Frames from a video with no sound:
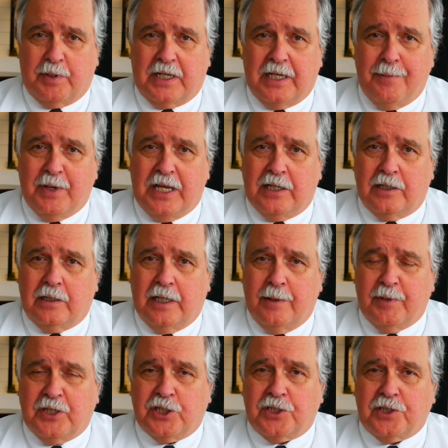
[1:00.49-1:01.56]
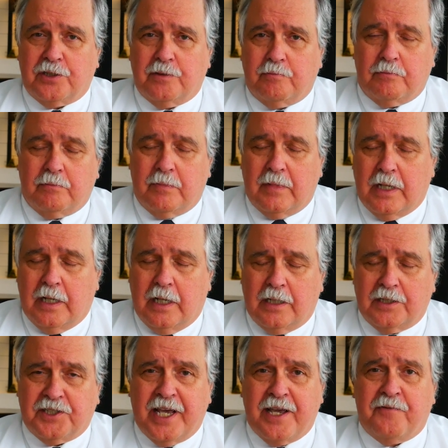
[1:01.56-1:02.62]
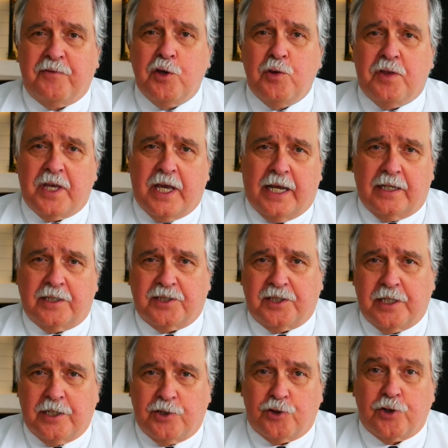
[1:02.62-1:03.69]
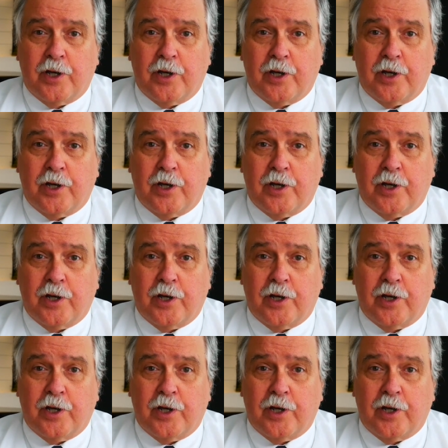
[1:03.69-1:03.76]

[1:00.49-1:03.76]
but let me let me just uh, say a few things in